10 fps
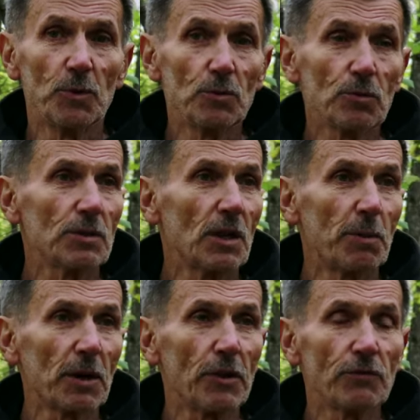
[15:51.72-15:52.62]
taking the
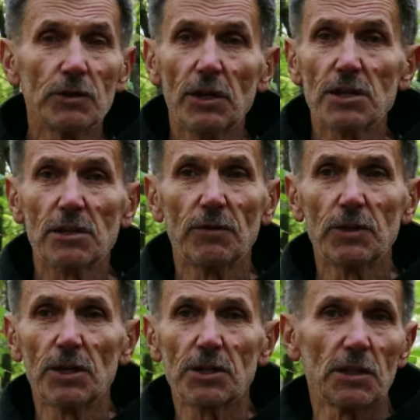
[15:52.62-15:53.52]
water.
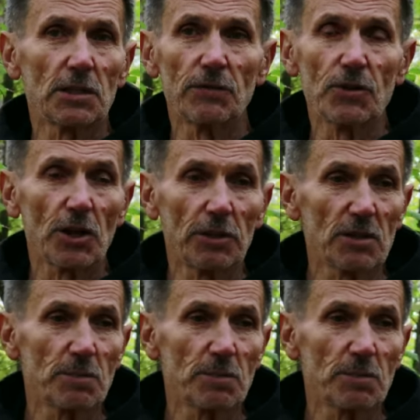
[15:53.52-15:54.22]
The water is